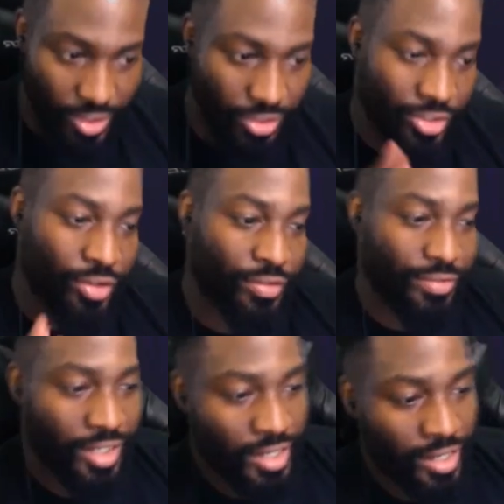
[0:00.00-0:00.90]
So,
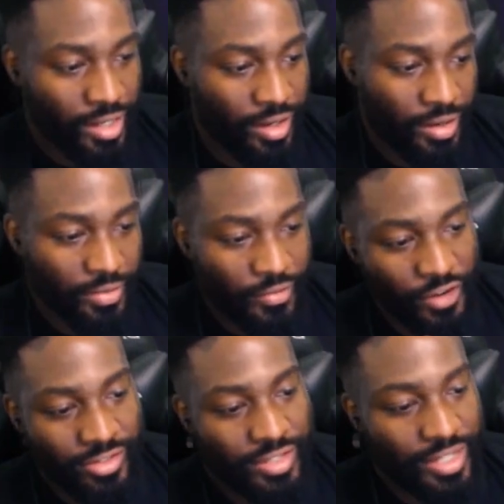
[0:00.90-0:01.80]
the
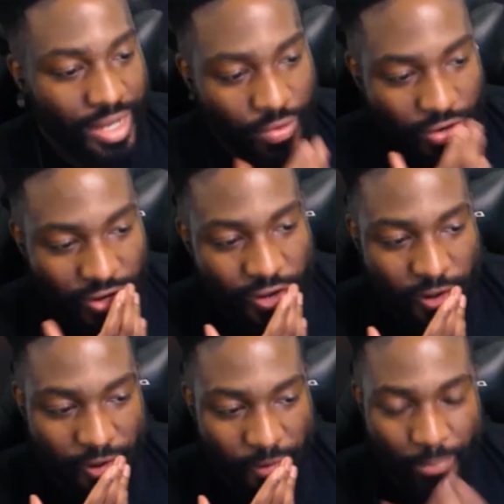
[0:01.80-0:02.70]
first thing I
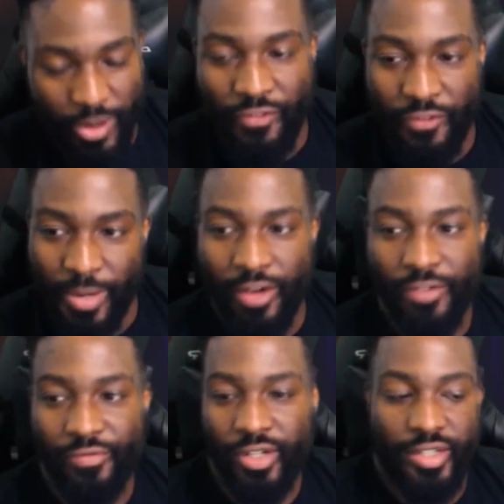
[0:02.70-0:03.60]
would buff
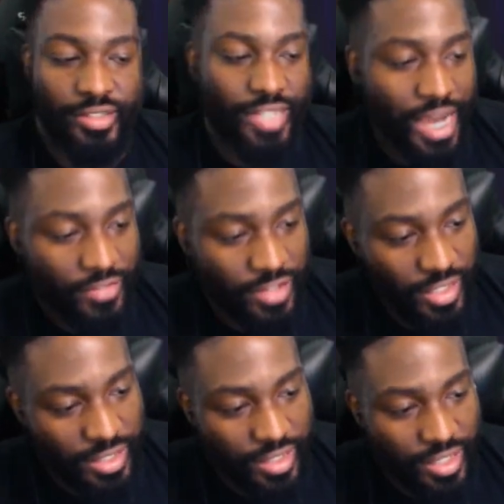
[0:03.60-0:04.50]
about dive
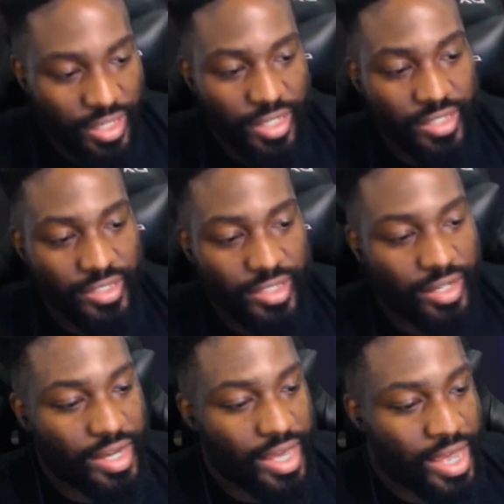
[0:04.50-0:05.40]
kick is
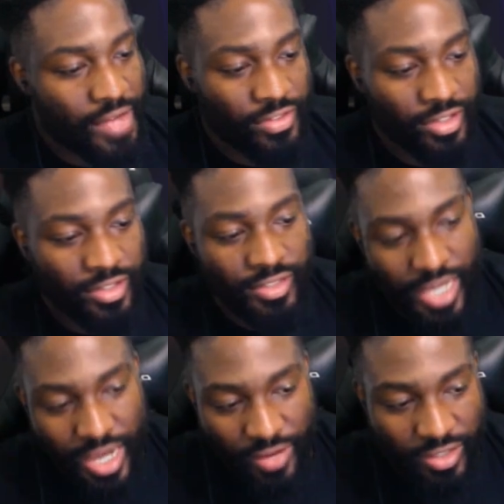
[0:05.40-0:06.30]
after the
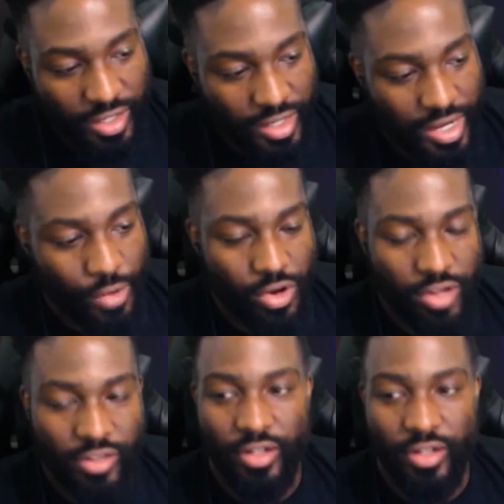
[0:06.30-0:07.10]
dive kick, I want